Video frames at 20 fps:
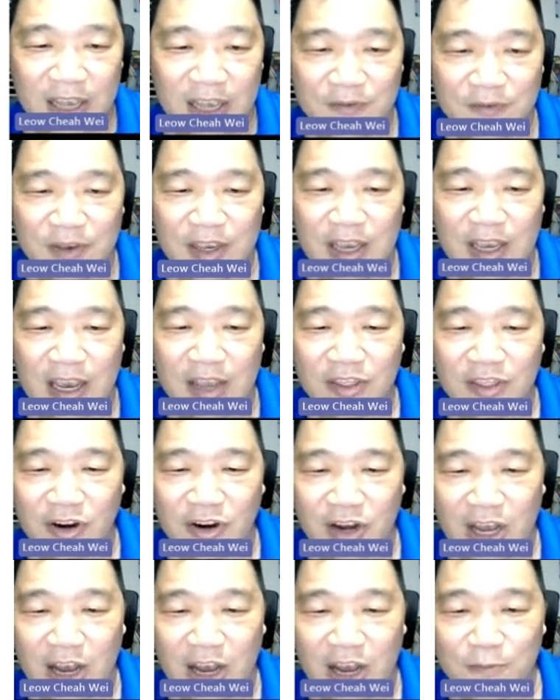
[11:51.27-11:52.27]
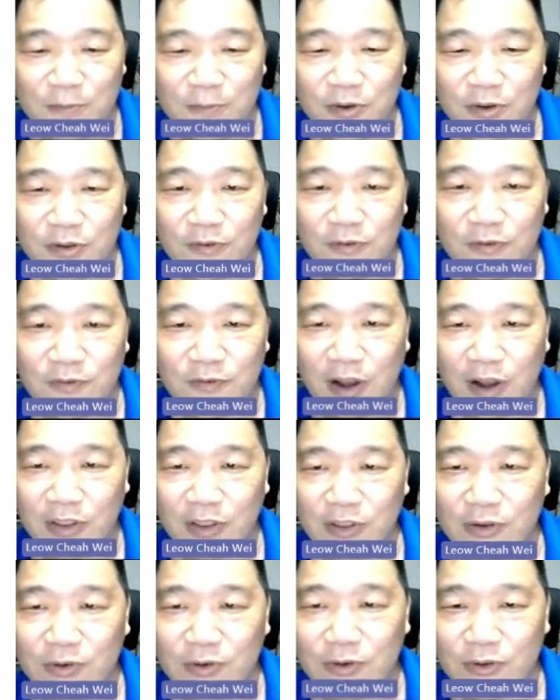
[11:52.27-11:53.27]
having analog output
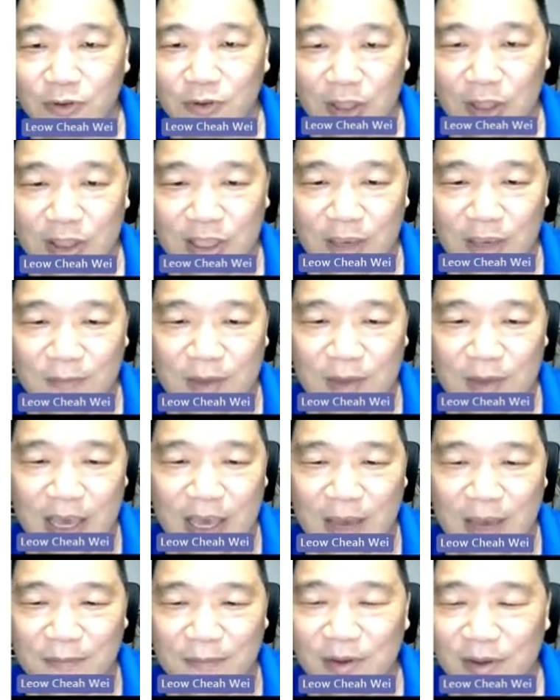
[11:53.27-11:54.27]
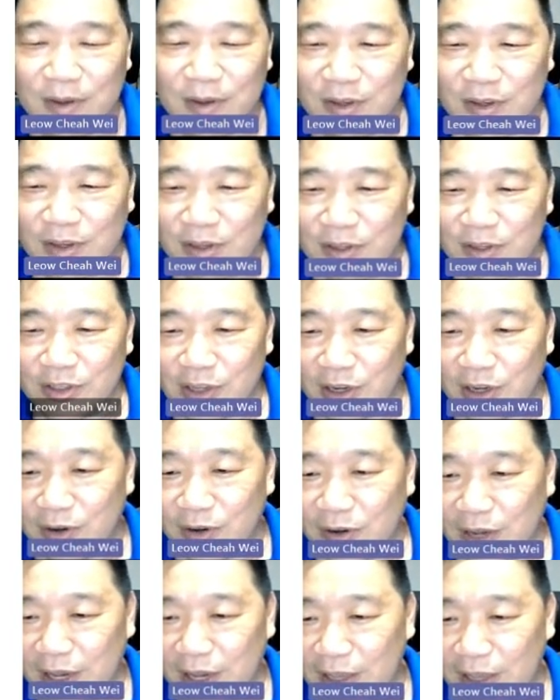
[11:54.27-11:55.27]
4 to 20 milliamp.
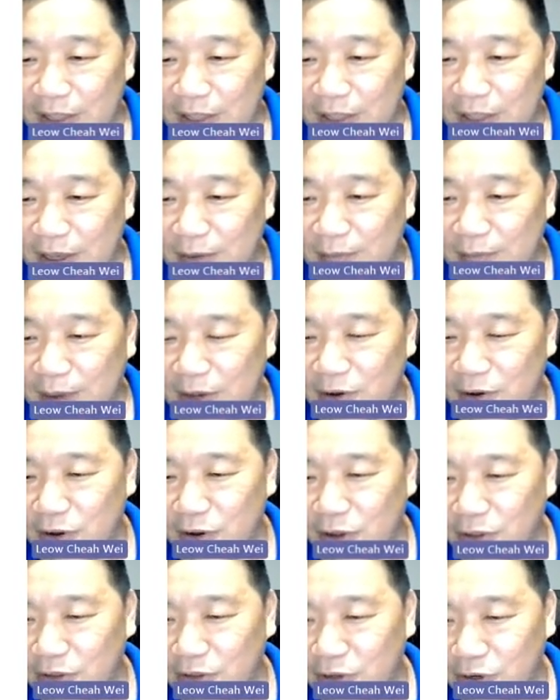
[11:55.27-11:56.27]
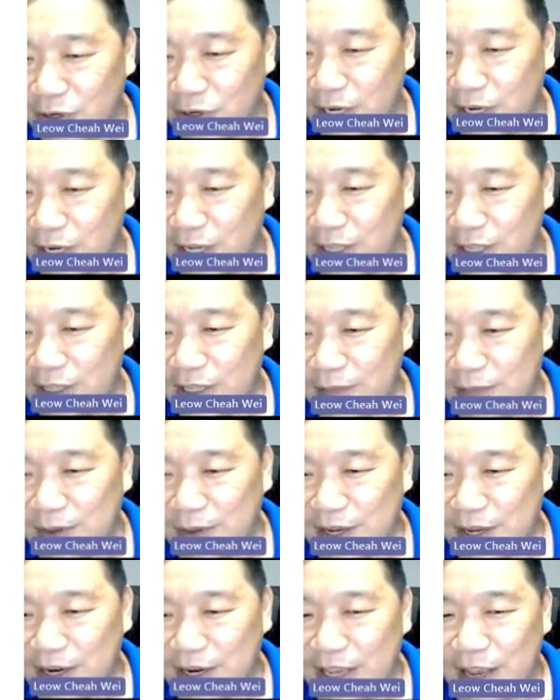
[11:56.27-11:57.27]
So, and the microcontroller
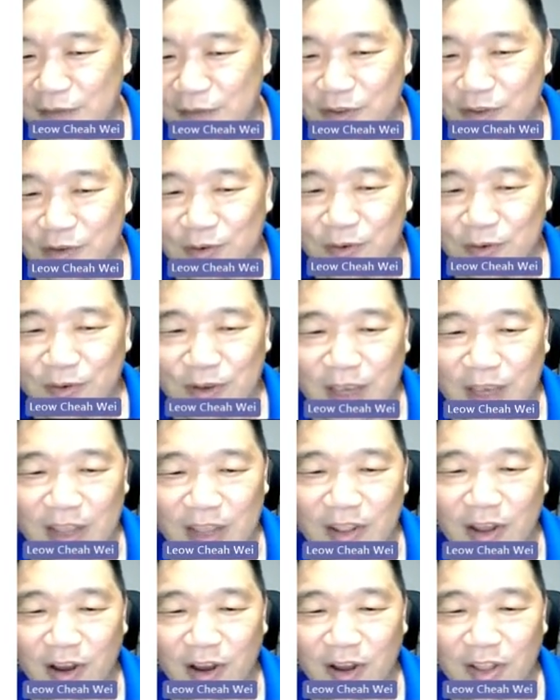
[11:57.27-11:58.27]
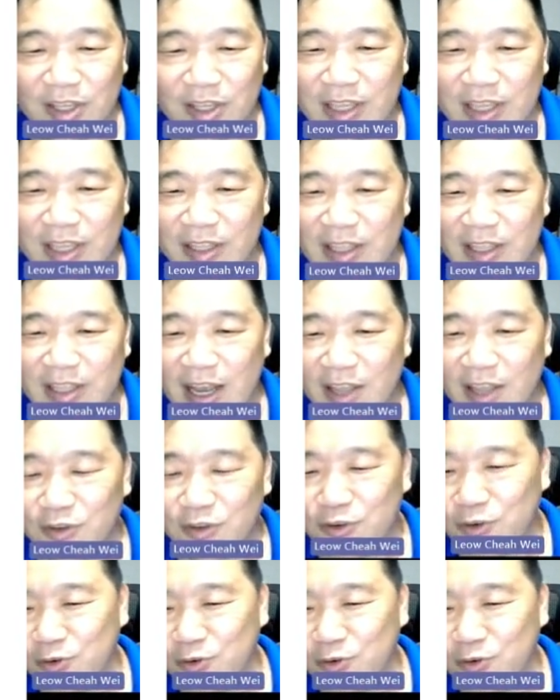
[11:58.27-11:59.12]
typically have to get all this data